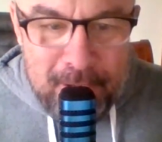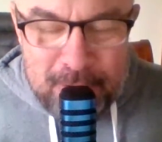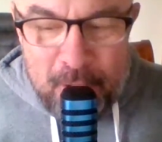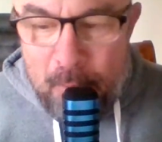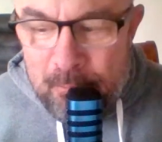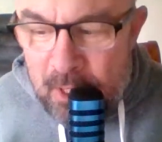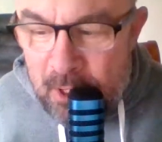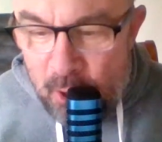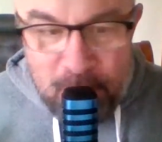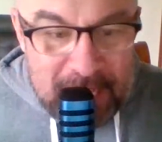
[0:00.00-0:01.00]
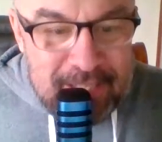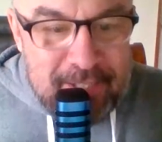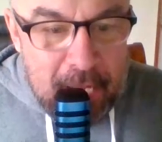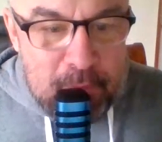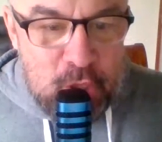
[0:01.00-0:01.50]
So this
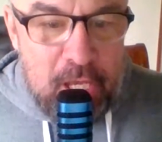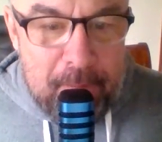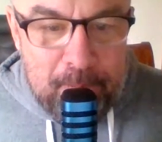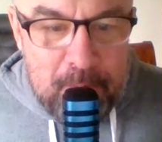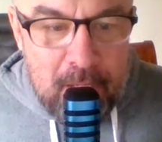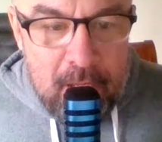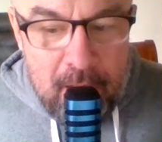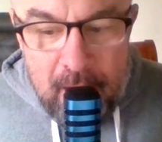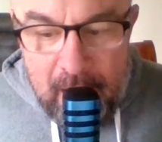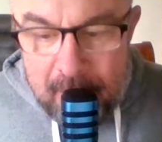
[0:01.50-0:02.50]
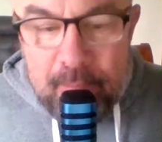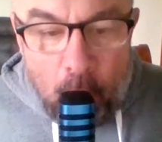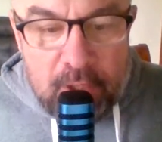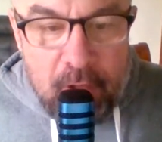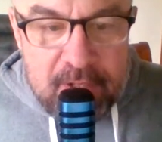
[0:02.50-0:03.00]
dipshit
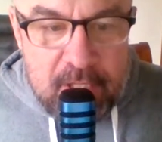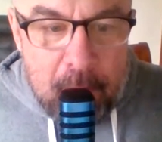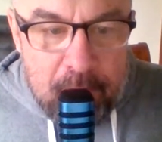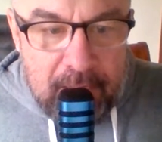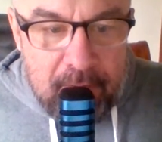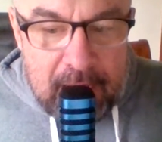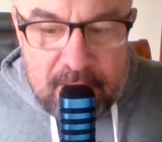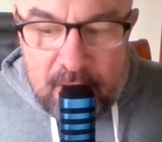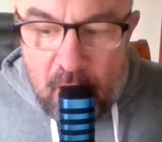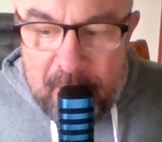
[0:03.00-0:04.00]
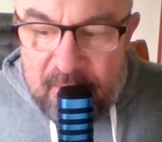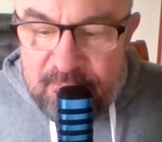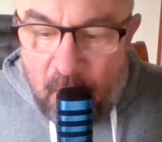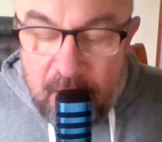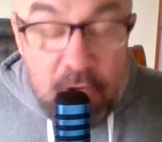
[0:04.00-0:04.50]
embarked on something that's going to be,
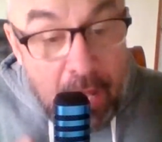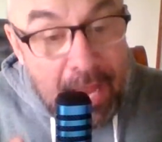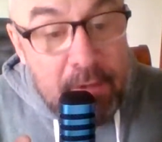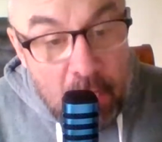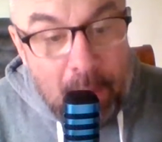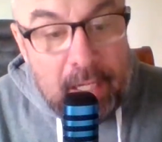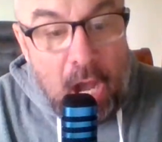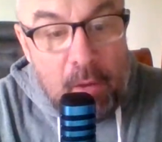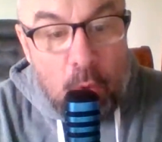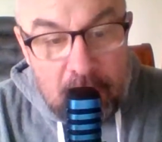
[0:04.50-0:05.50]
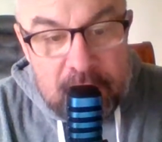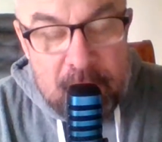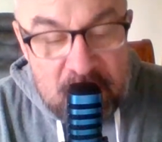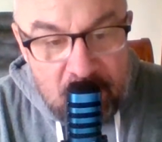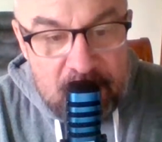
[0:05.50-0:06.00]
hey, you know what? God works in
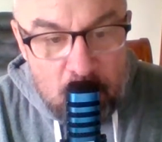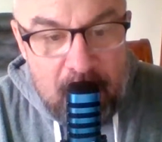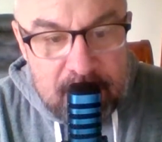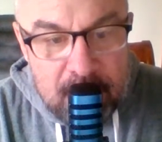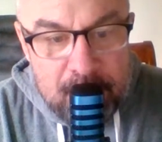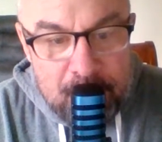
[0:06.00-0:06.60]
mysterious ways.